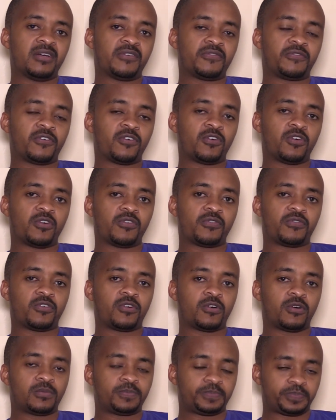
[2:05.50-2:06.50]
for
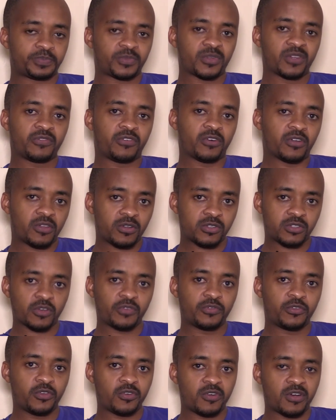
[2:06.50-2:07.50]
those
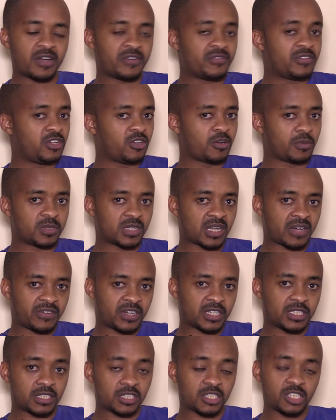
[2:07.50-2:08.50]
of you who are very
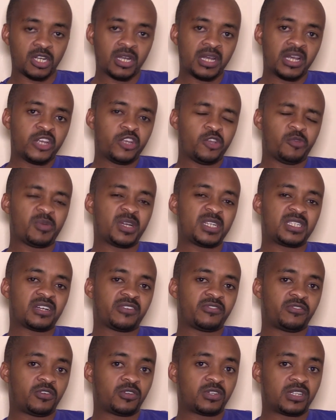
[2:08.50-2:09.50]
observant, you might have
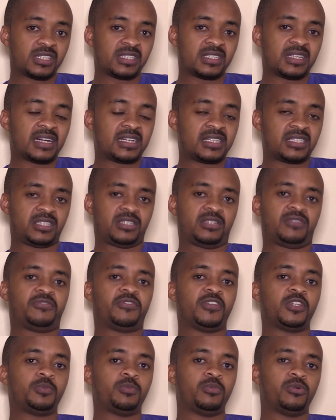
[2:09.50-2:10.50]
noticed that
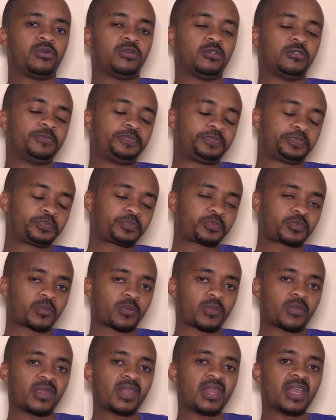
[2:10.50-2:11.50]
Facebook
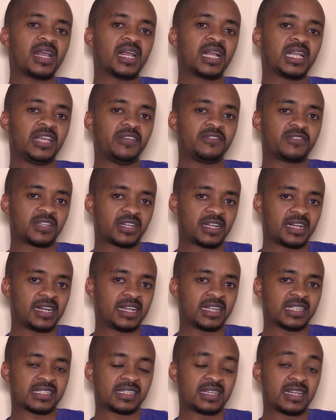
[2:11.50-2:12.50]
gives
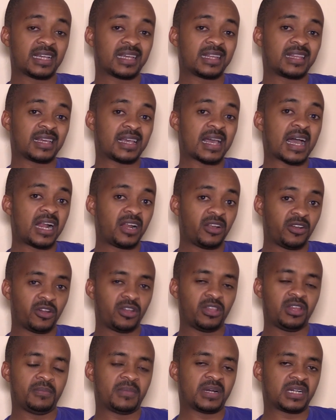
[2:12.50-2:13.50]
credence. The
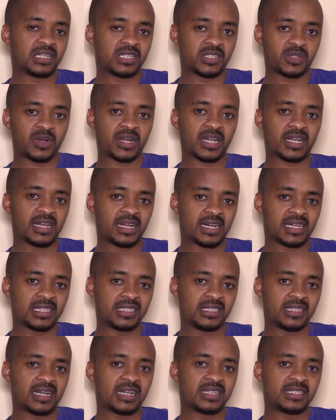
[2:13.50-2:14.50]
algorithm
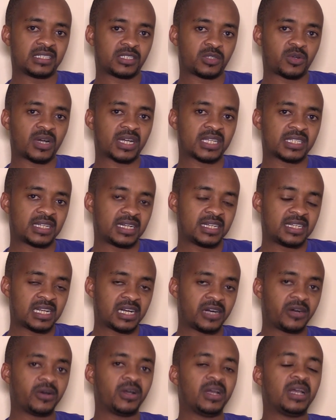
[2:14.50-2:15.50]
as it works right
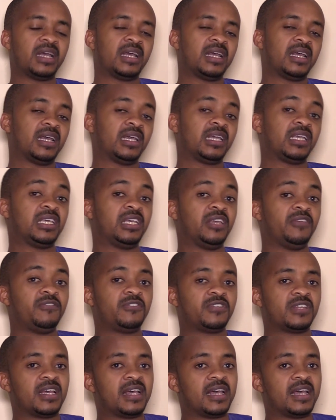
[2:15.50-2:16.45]
now gives